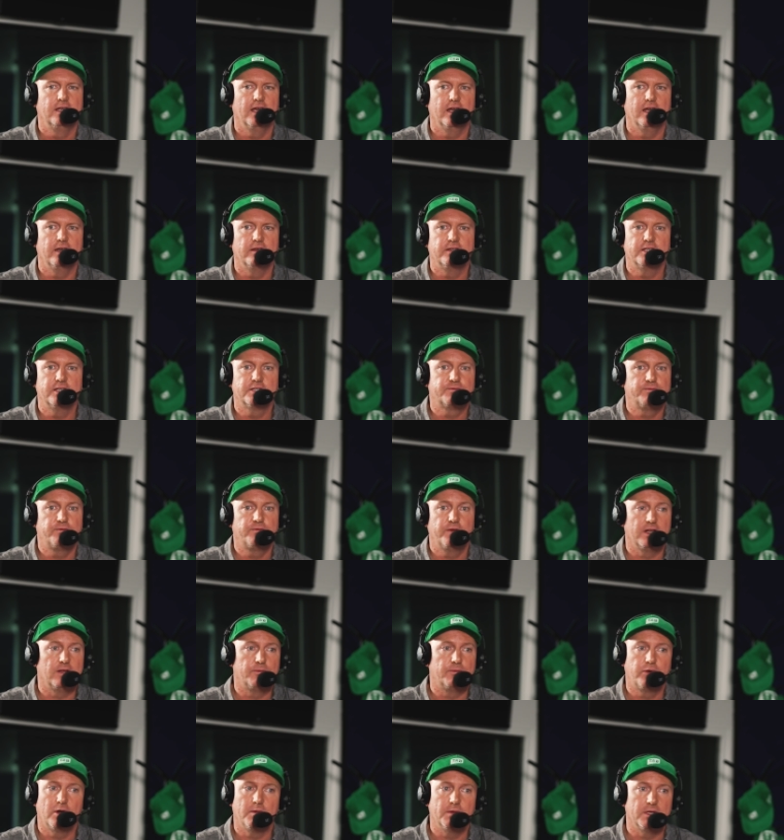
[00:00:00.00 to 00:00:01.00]
And this
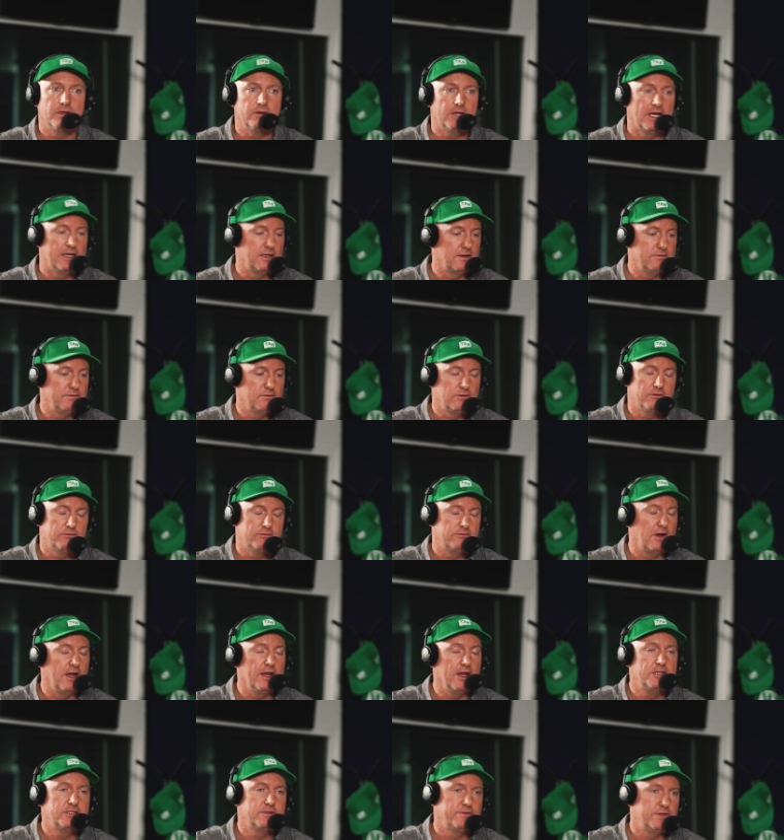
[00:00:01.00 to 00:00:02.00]
fella probably had a
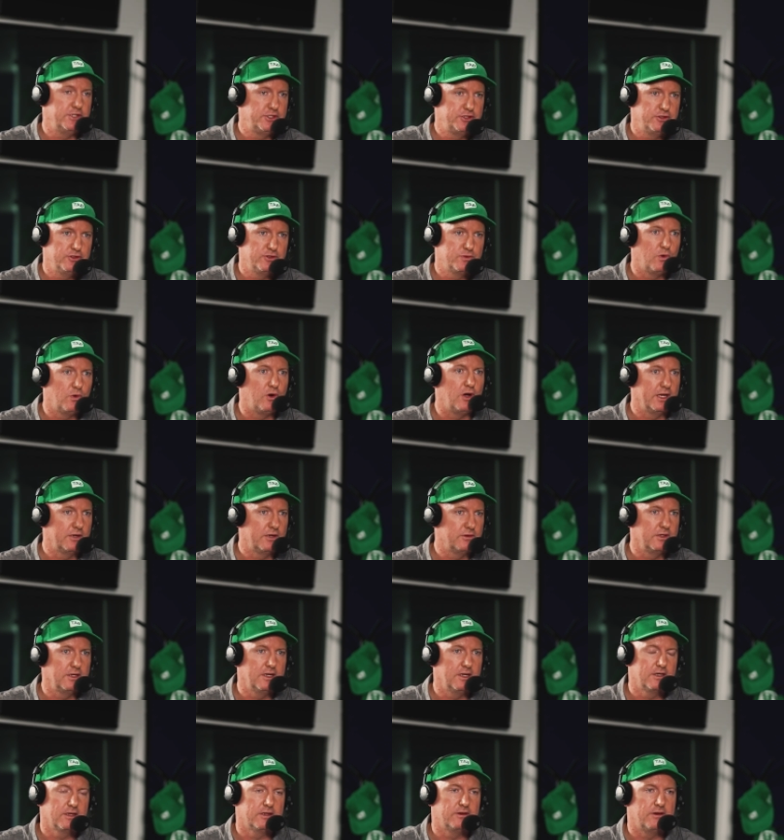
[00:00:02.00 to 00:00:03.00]
range of issues why he couldn't
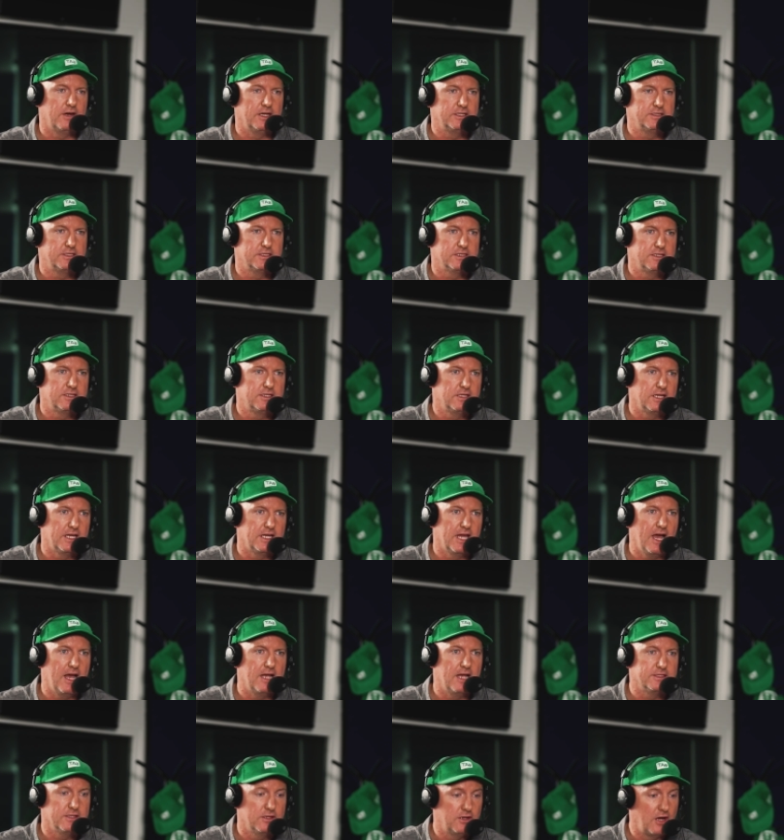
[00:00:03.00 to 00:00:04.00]
get to the races until he
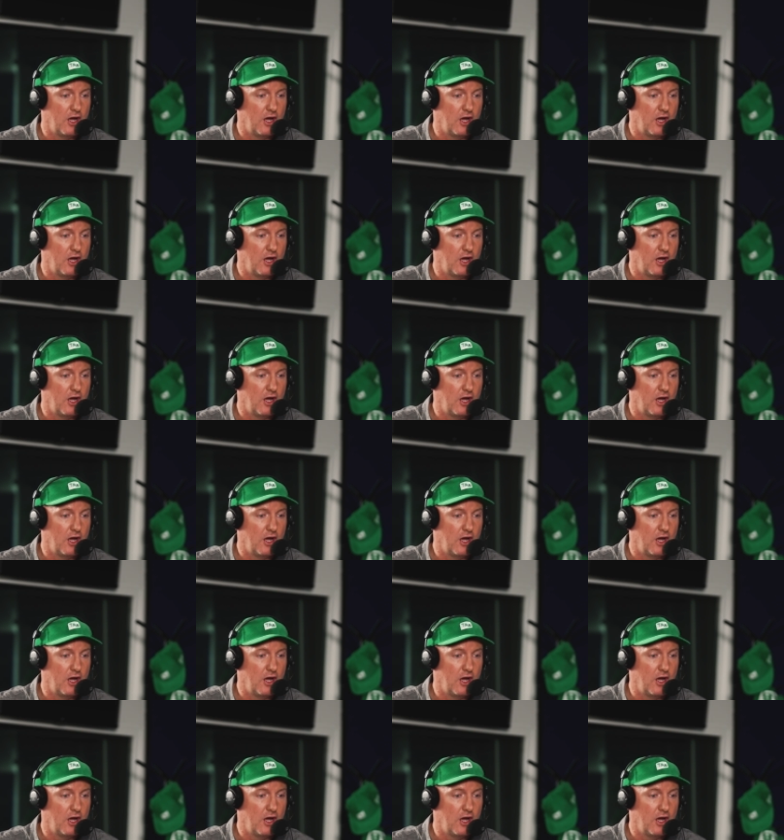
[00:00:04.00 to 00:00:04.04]
has, and I